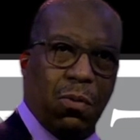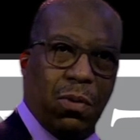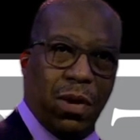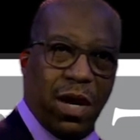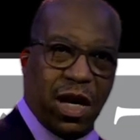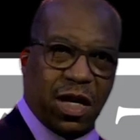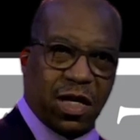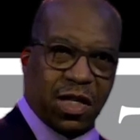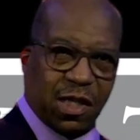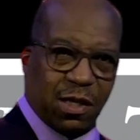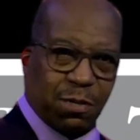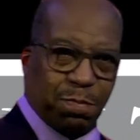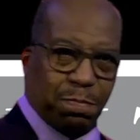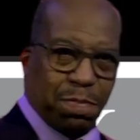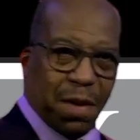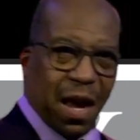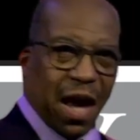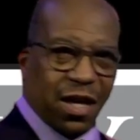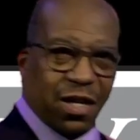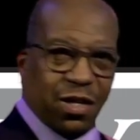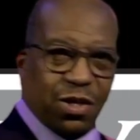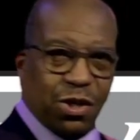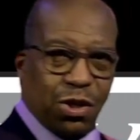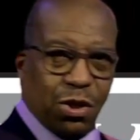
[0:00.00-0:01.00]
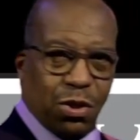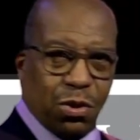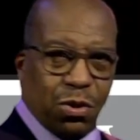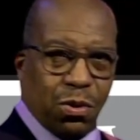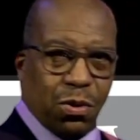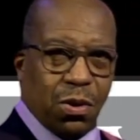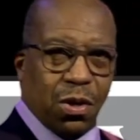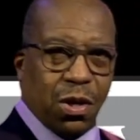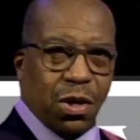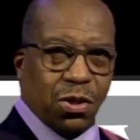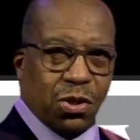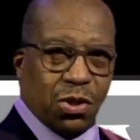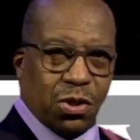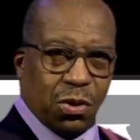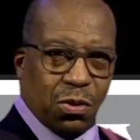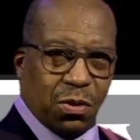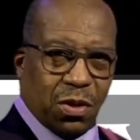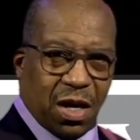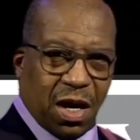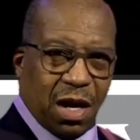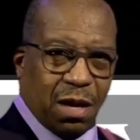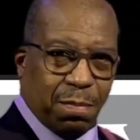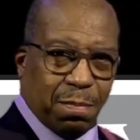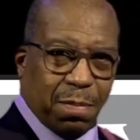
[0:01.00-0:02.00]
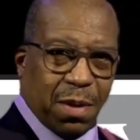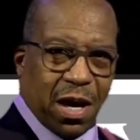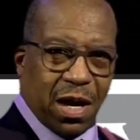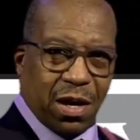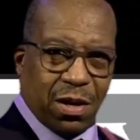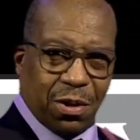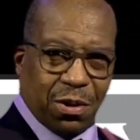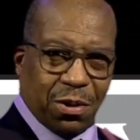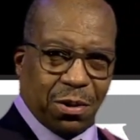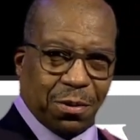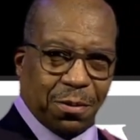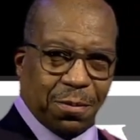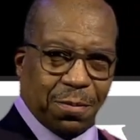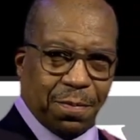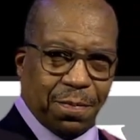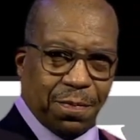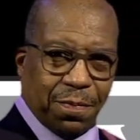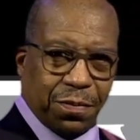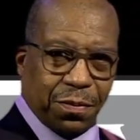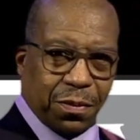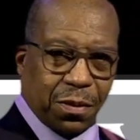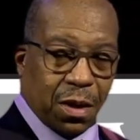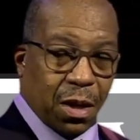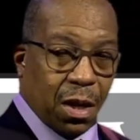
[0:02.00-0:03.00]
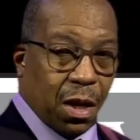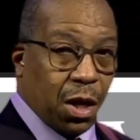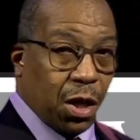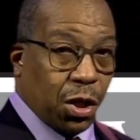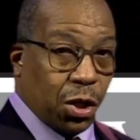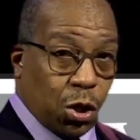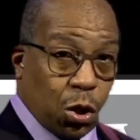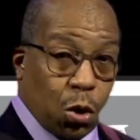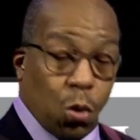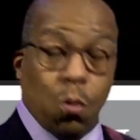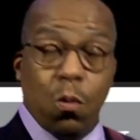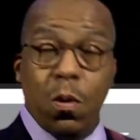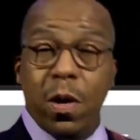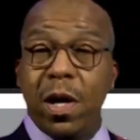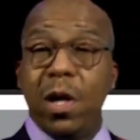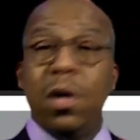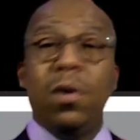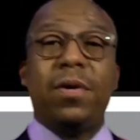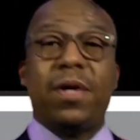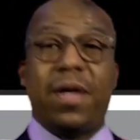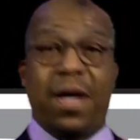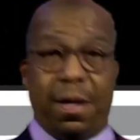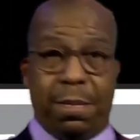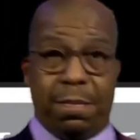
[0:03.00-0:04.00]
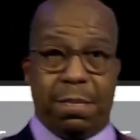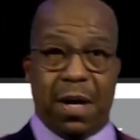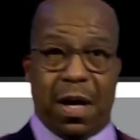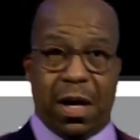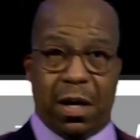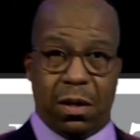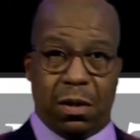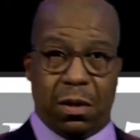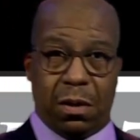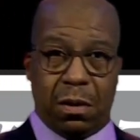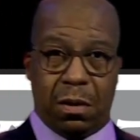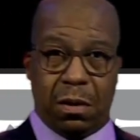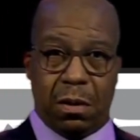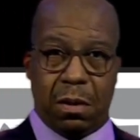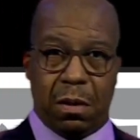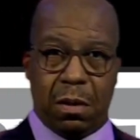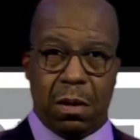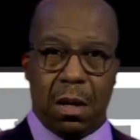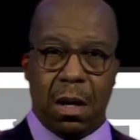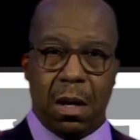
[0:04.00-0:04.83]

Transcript: We expect you to get better. You will get better.